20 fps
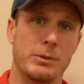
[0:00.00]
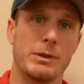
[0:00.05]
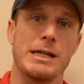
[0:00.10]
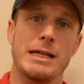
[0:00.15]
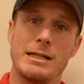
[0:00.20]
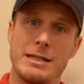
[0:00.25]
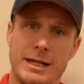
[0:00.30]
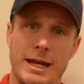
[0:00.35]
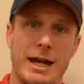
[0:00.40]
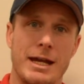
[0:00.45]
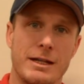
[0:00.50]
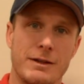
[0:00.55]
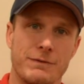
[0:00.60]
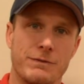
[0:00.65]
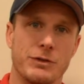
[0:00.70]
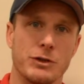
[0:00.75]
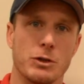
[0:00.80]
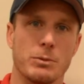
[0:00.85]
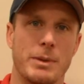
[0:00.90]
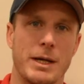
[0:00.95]
indicated
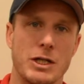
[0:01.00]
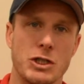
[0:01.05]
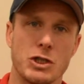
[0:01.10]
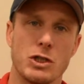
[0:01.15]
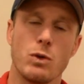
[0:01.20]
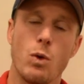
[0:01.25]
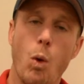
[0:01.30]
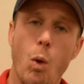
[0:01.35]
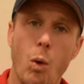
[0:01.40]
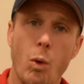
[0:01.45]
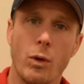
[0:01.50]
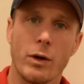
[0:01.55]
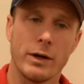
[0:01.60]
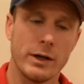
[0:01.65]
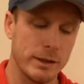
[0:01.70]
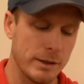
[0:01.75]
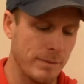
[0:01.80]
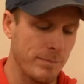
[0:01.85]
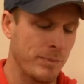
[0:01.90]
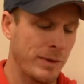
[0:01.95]
for your patient,
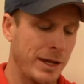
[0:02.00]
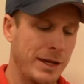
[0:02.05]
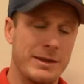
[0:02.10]
or